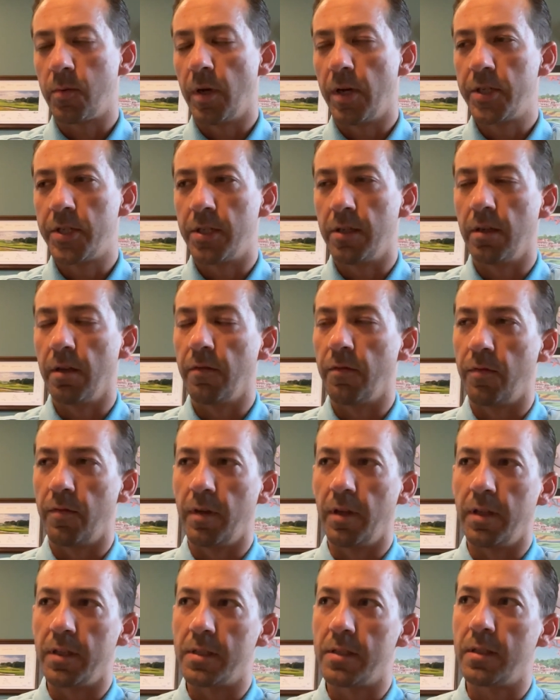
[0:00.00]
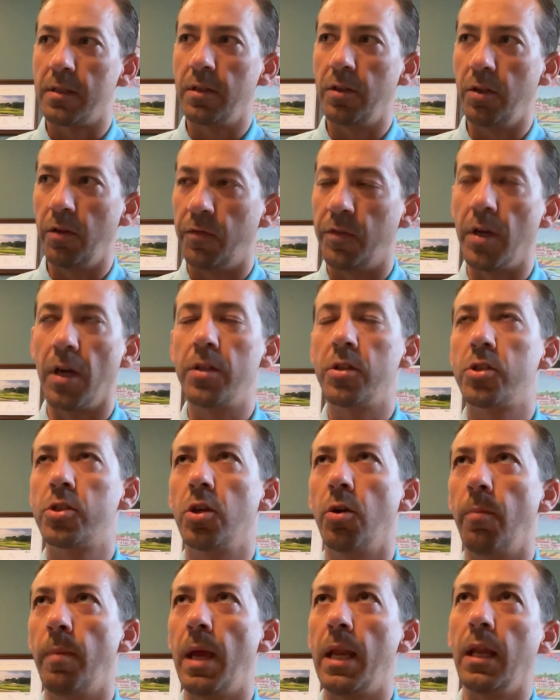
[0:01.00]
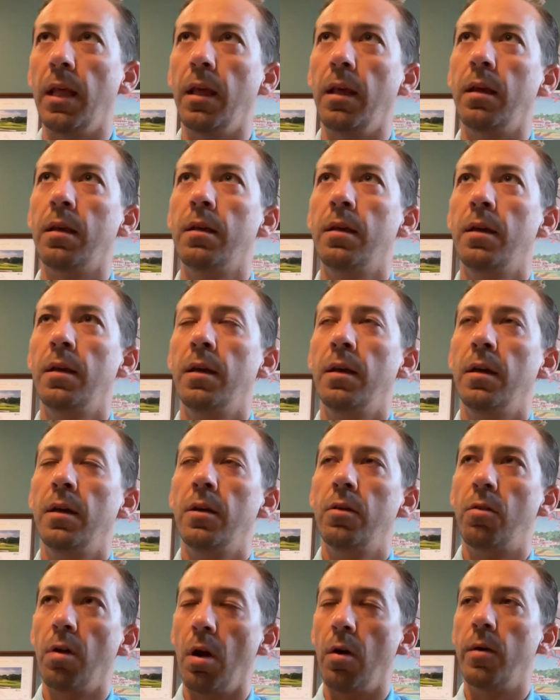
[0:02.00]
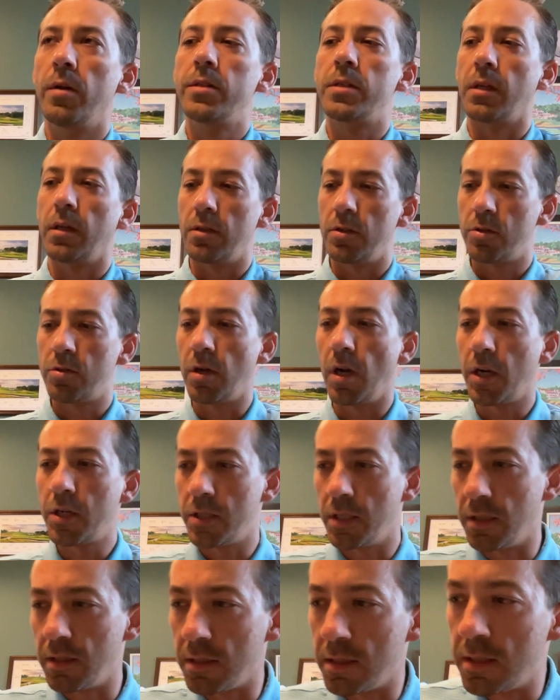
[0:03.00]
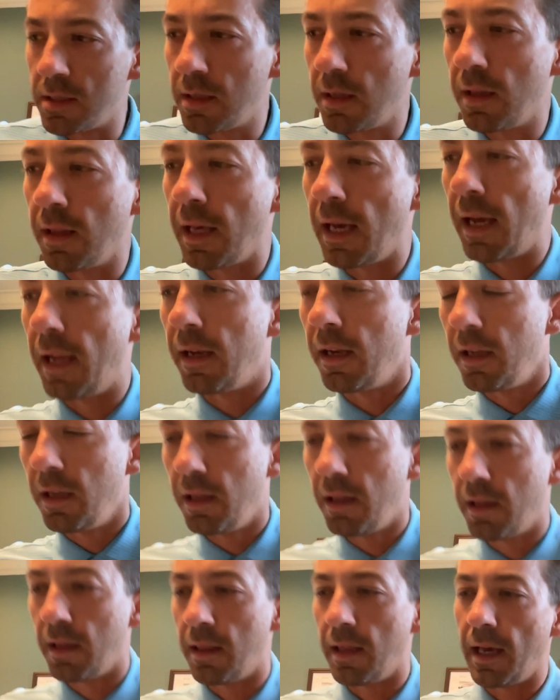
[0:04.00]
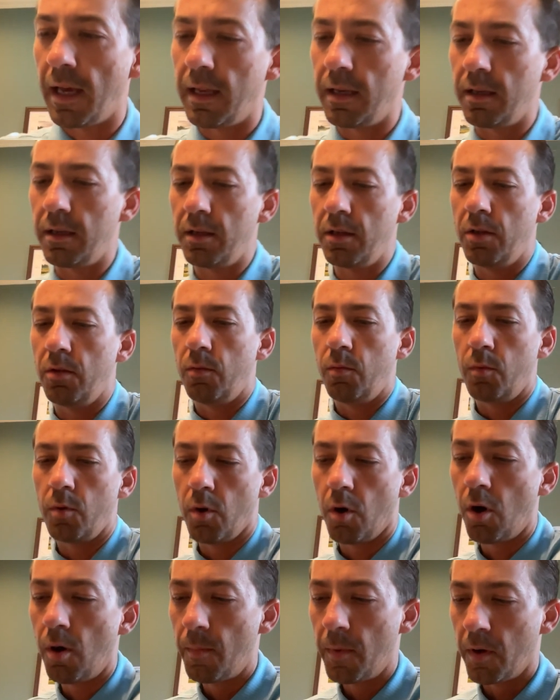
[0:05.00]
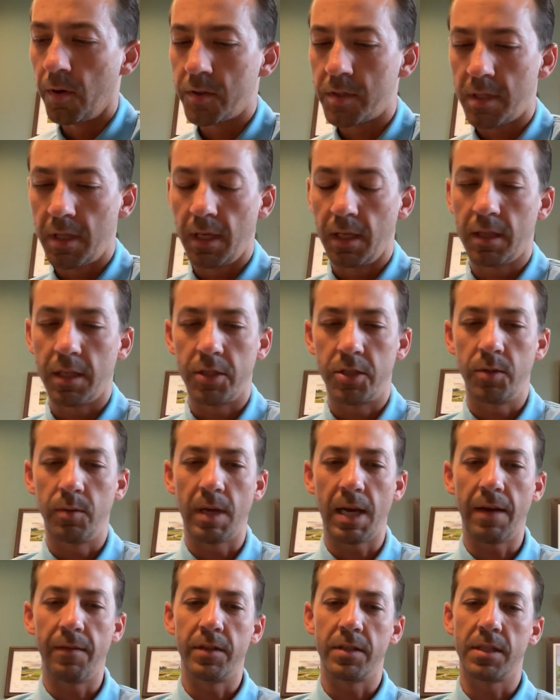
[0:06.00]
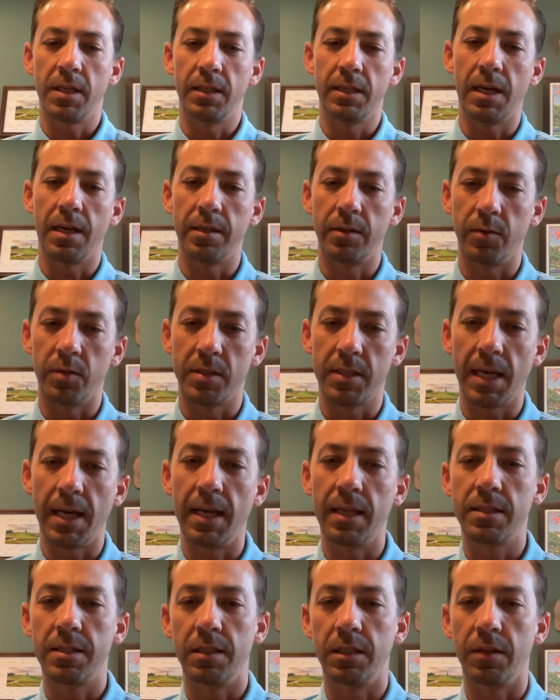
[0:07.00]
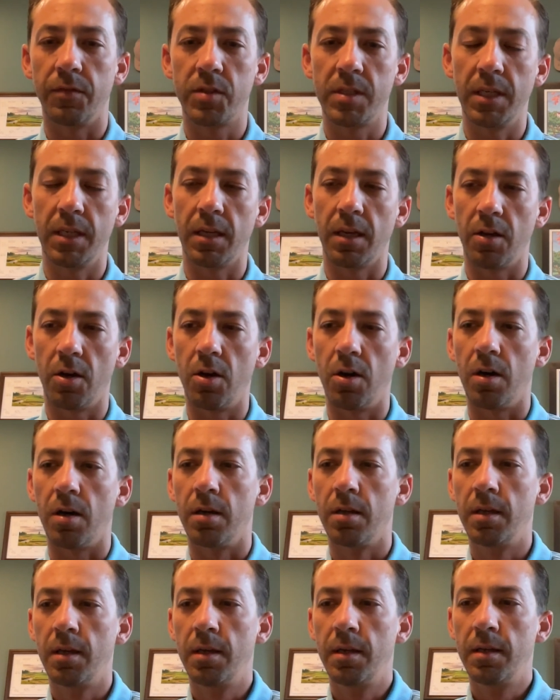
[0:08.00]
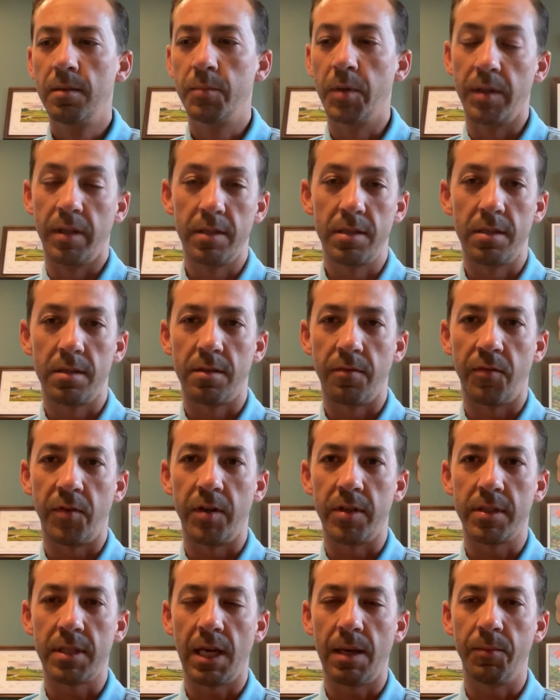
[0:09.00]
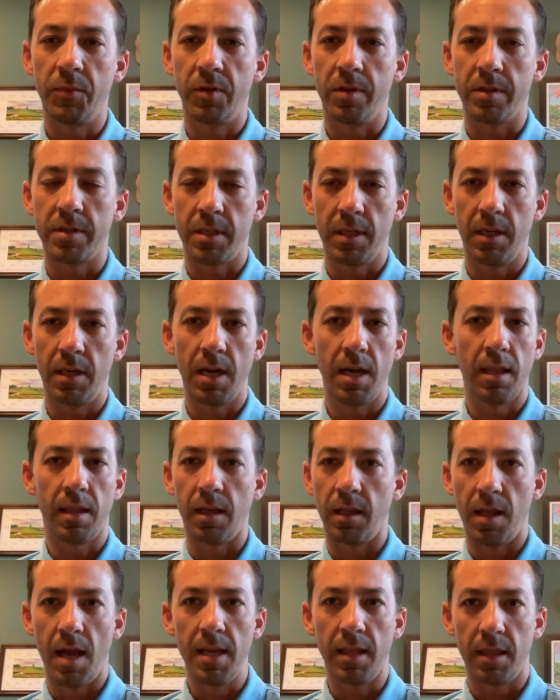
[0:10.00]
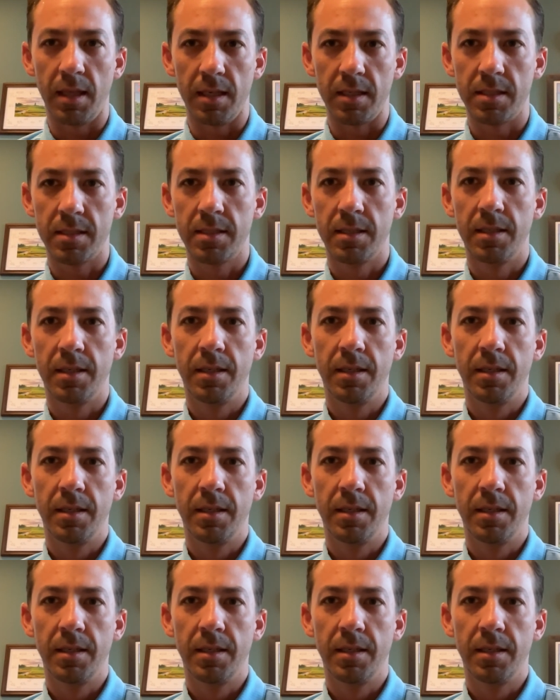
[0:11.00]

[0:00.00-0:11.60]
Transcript: question is you've done so many grow-ins and constructions that you almost think that you have this thing down to a science and you've seen it all. But this is the first time that you're seeing anything like this.